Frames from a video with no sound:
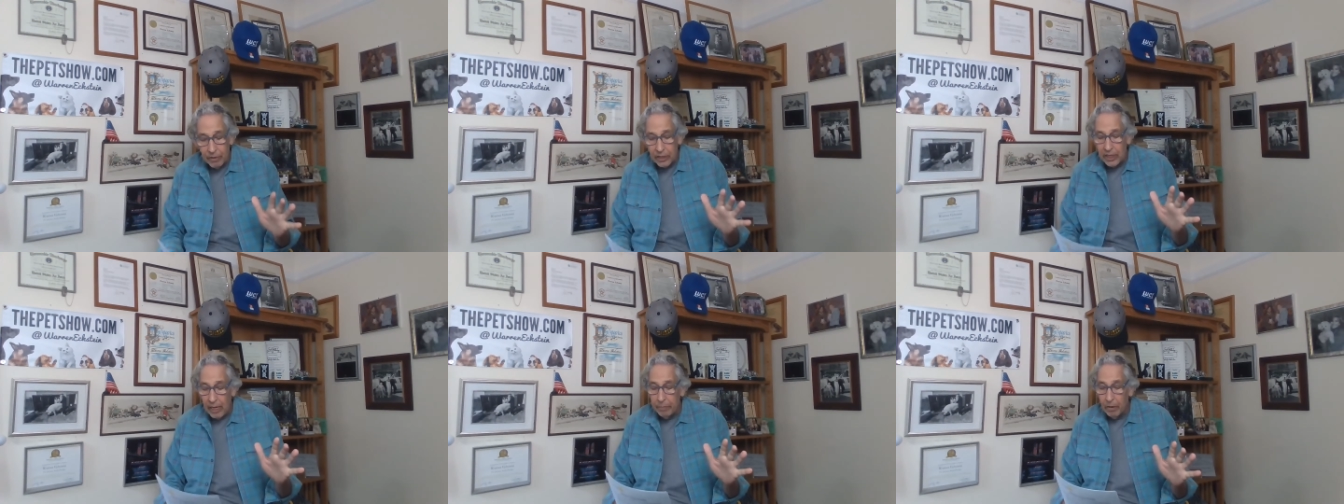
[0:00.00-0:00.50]
For
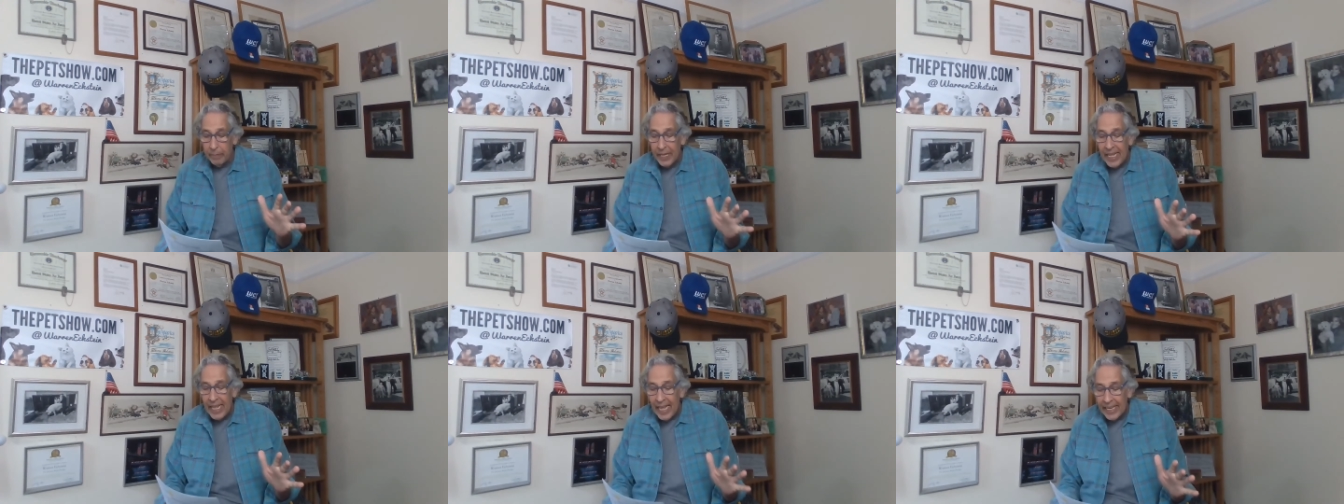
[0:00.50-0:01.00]
example,
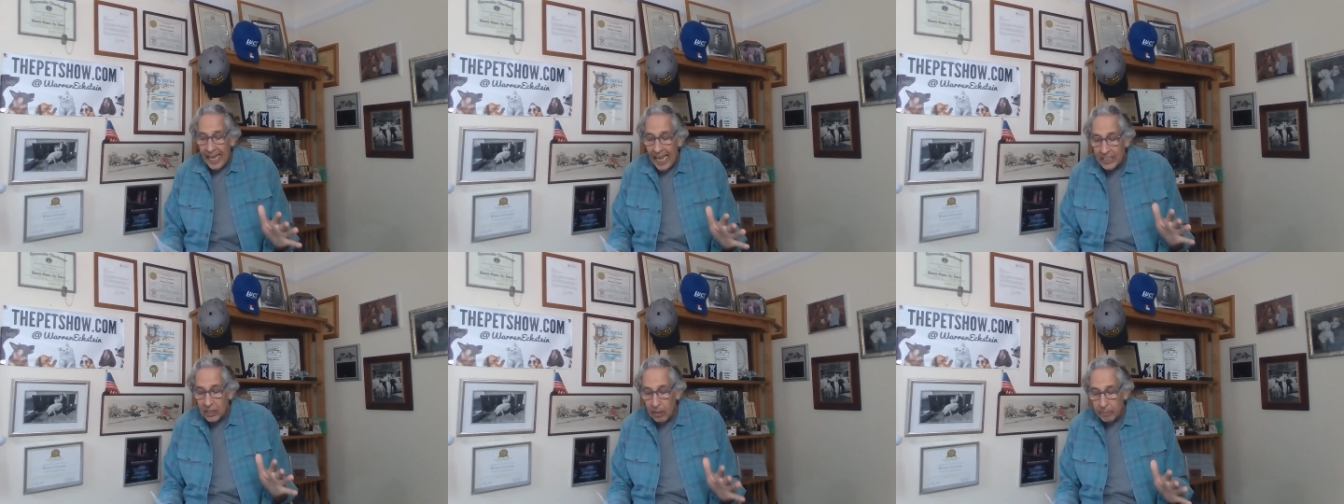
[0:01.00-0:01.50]

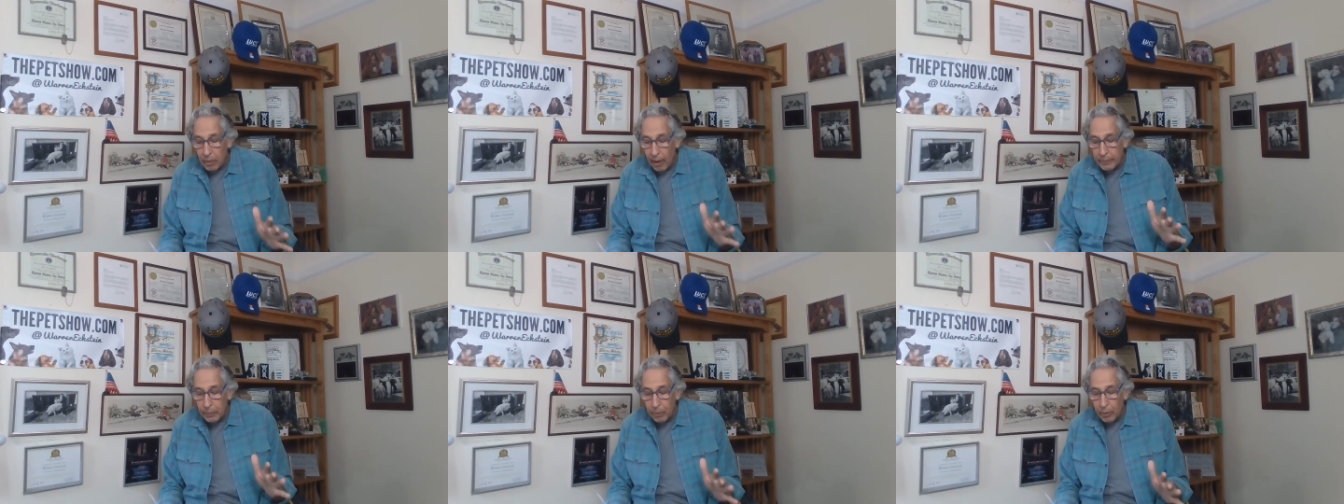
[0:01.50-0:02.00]
cats
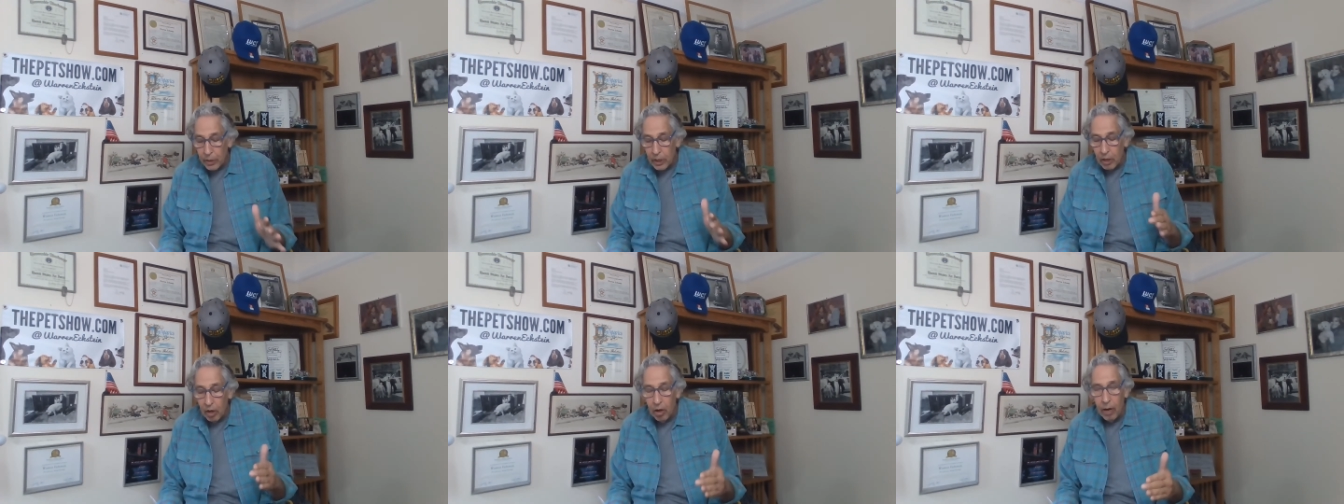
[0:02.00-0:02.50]
sometimes purr to
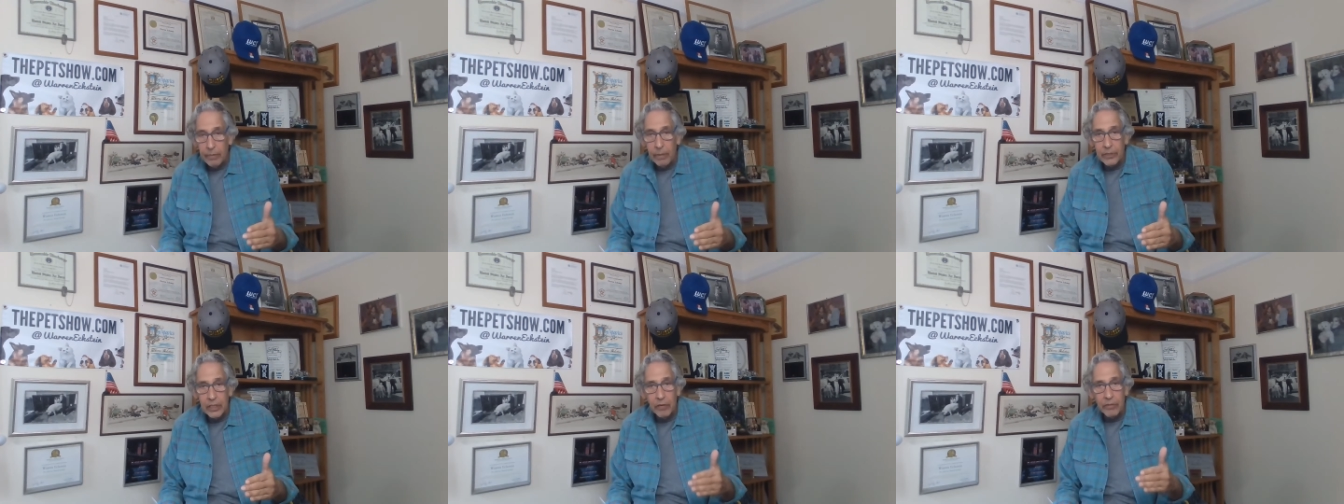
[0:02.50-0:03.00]
calm
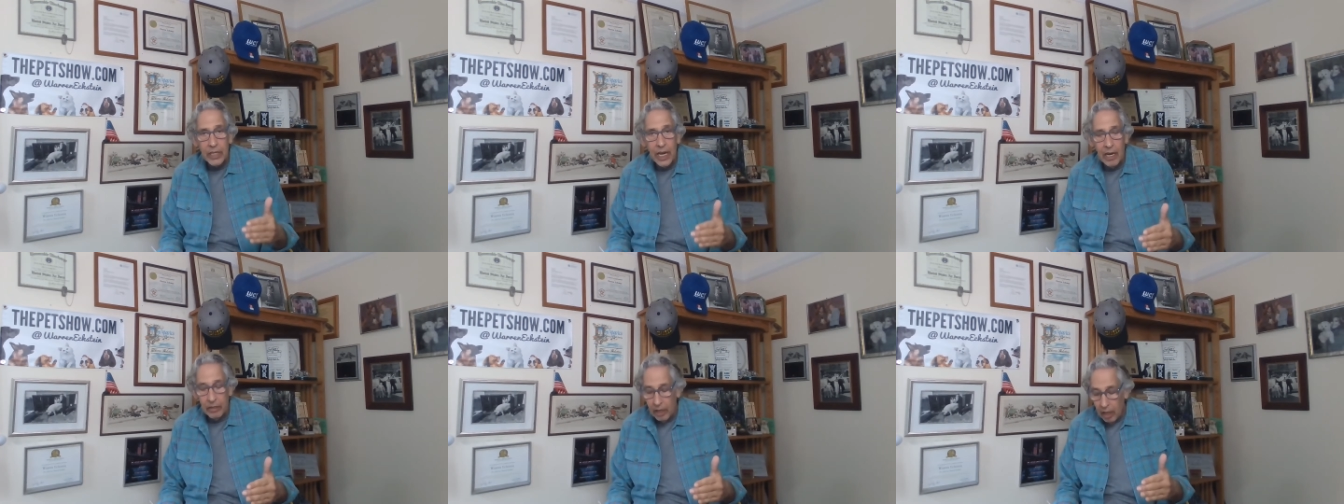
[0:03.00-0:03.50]
themselves
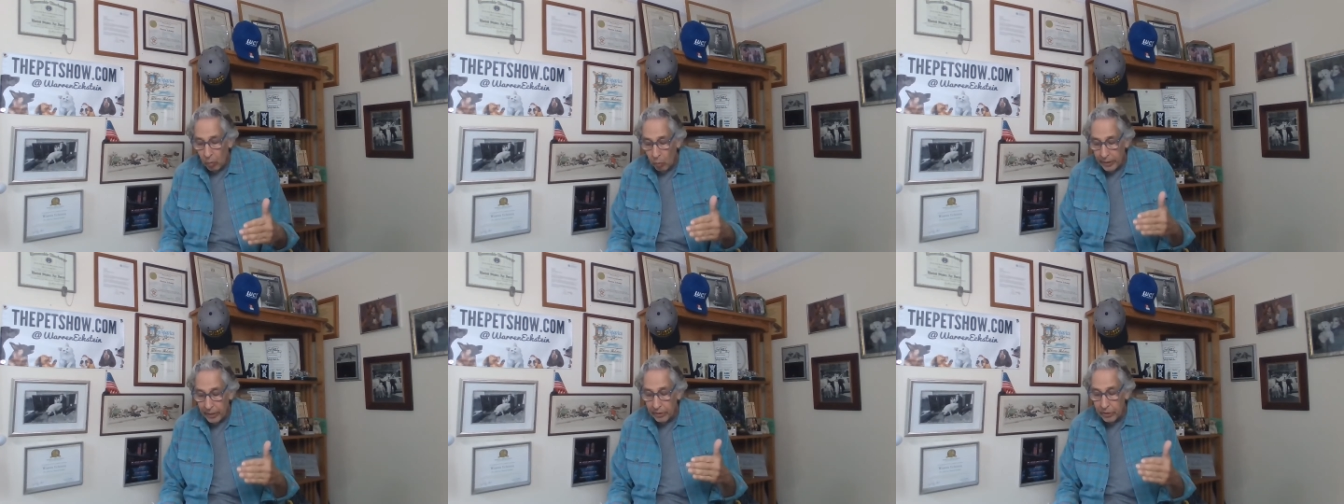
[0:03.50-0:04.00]
down
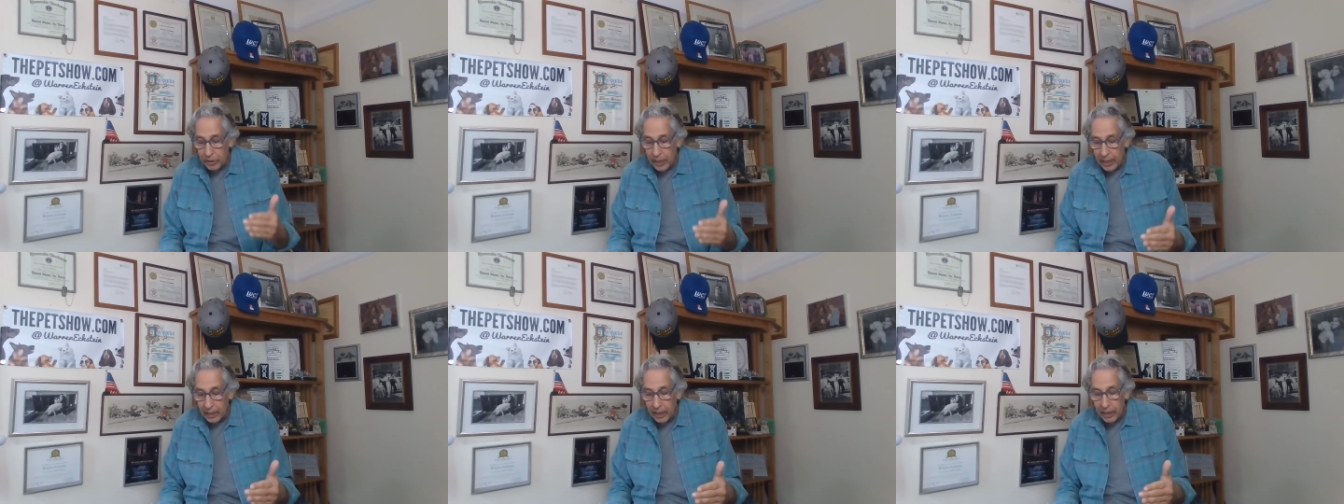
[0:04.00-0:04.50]
when they're
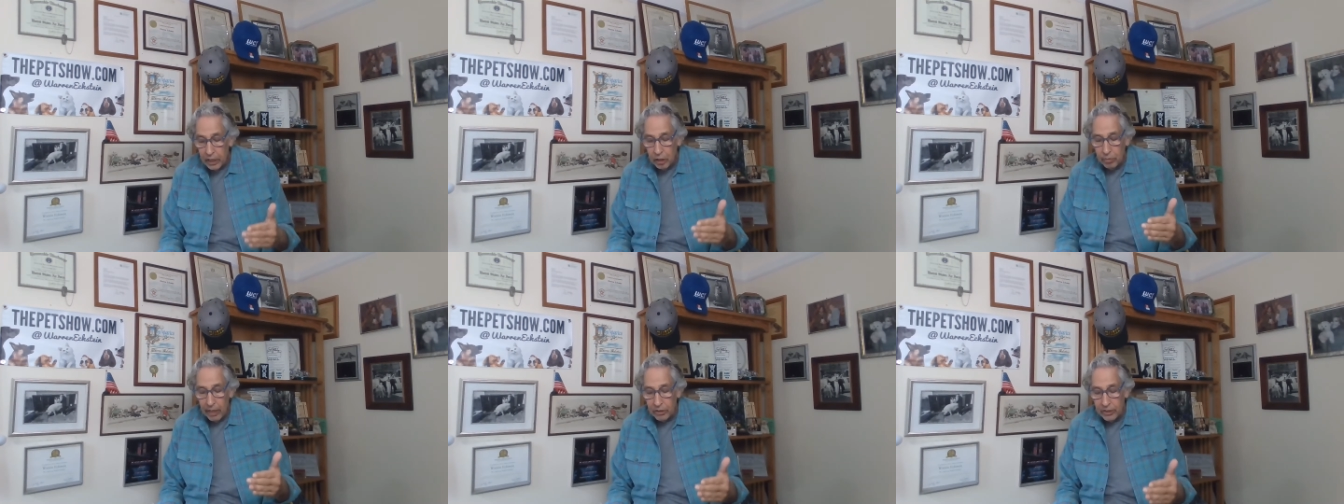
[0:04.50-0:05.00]
sick,
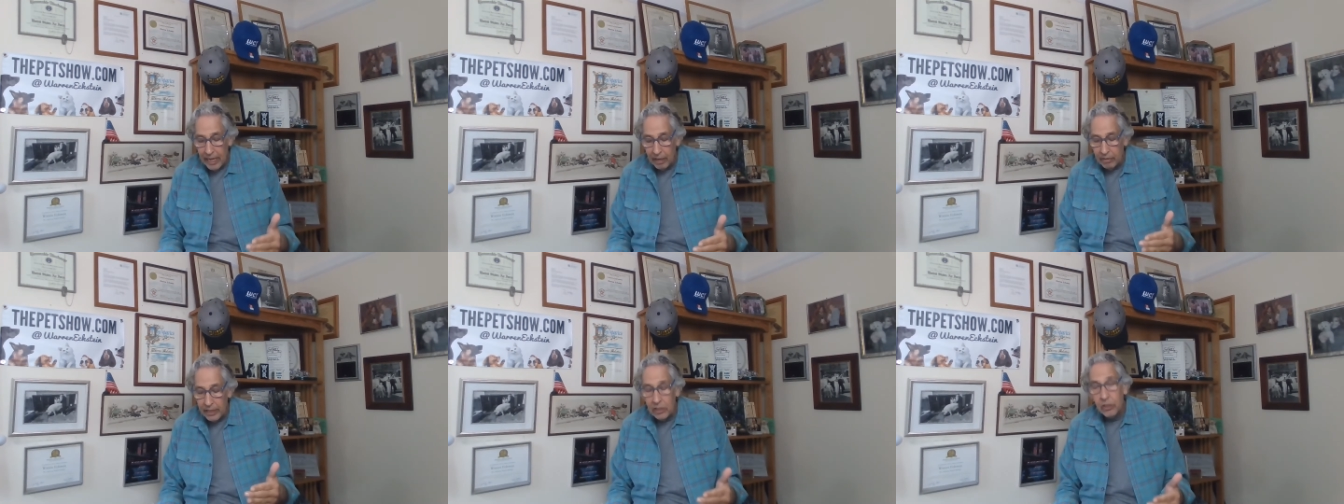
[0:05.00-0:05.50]
stressed out,
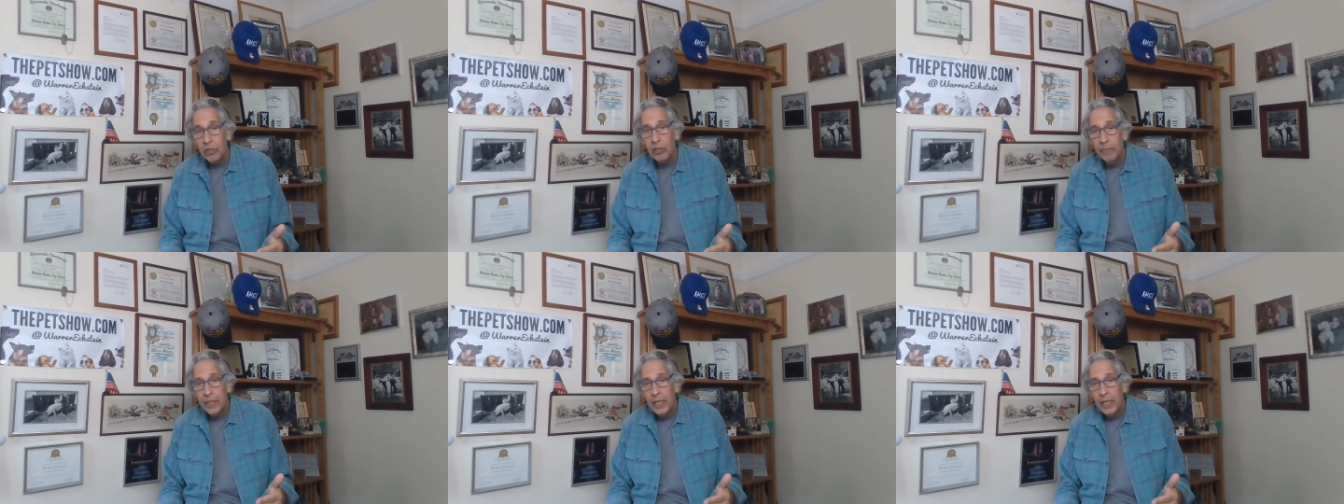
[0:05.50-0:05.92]
or injured.